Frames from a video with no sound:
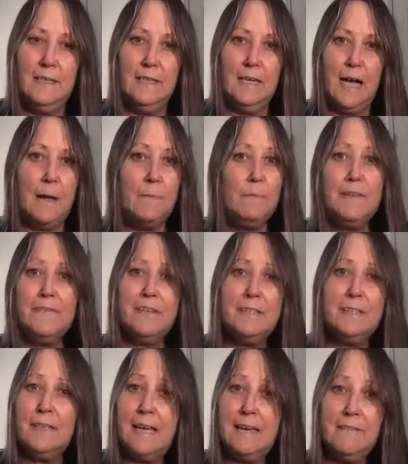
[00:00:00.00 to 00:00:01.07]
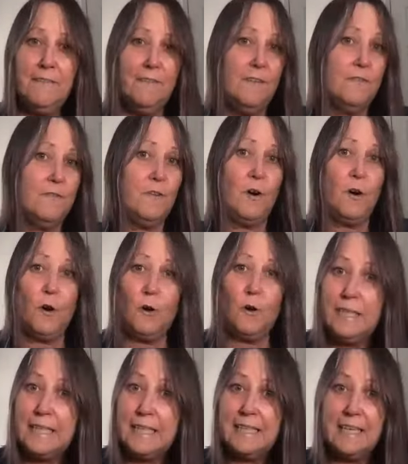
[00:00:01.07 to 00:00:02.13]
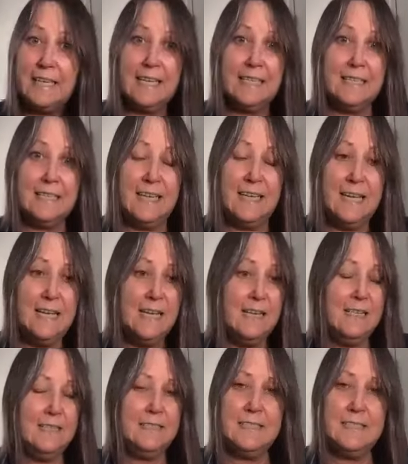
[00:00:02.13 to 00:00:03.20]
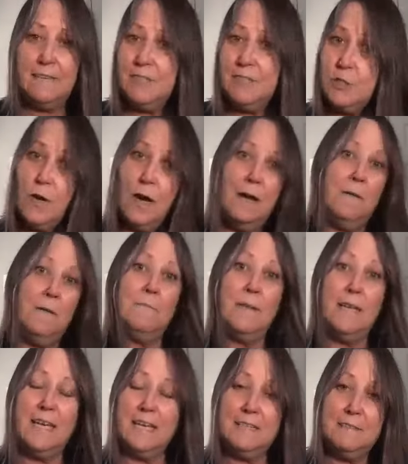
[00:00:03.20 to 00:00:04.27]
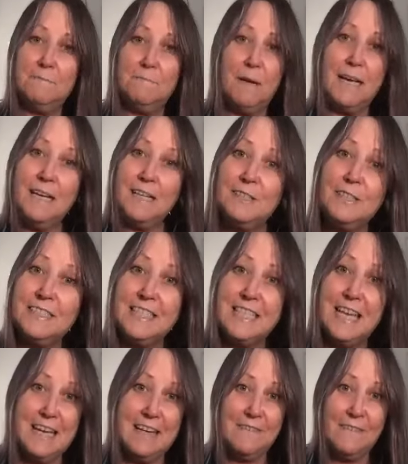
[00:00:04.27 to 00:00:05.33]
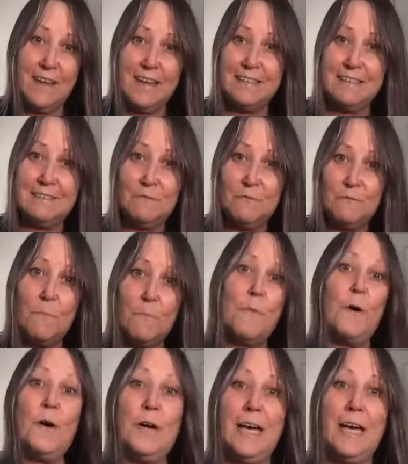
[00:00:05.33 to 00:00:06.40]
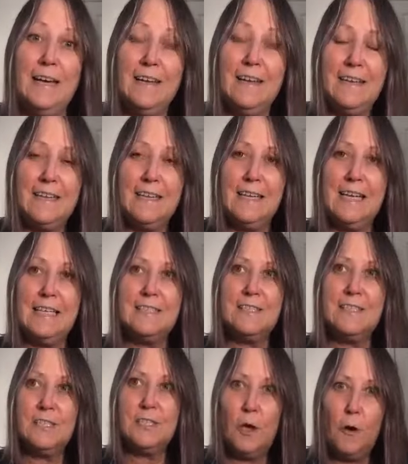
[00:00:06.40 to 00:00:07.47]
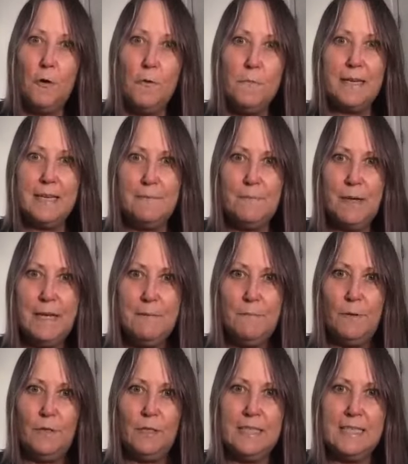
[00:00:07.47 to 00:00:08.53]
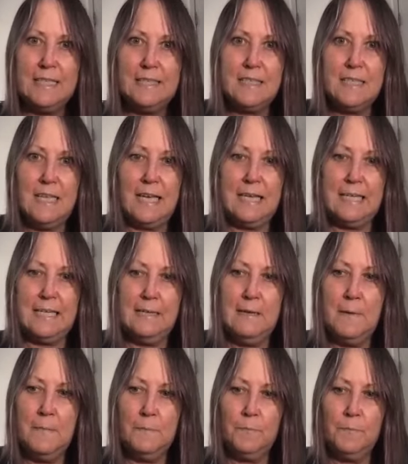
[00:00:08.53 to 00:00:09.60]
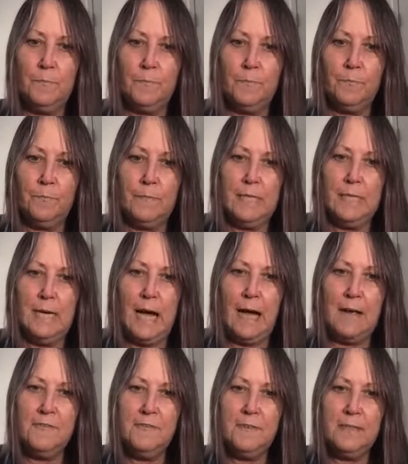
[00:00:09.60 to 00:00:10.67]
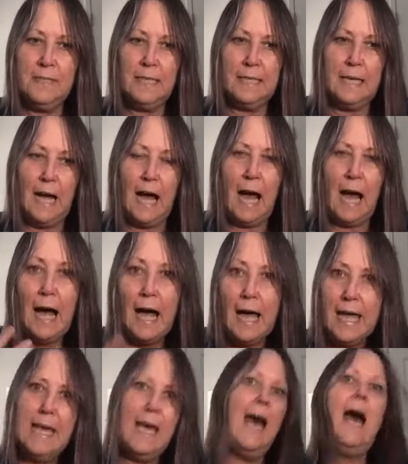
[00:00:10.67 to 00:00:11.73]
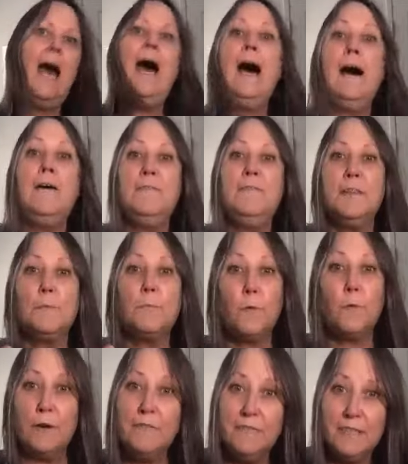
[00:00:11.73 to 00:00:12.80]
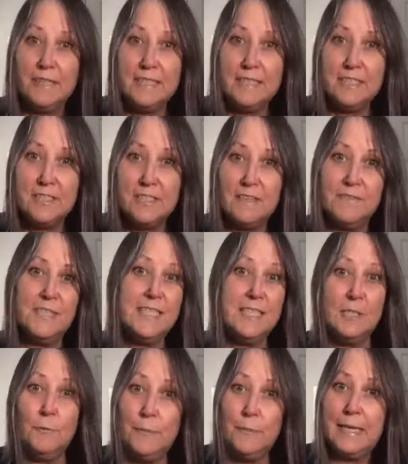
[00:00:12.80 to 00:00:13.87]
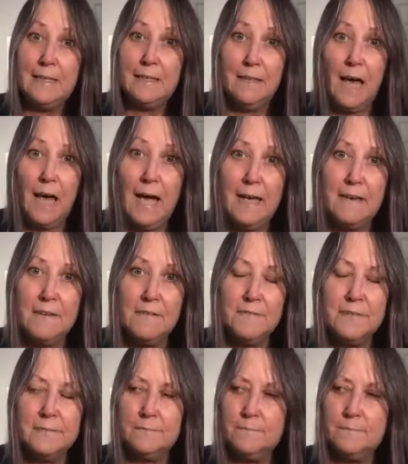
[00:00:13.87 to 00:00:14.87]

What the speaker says: I'm living life for Hurley and David Drum and my Uncle Dave and Roberta and so many people. It's like, I feel like I have the privilege of still being alive.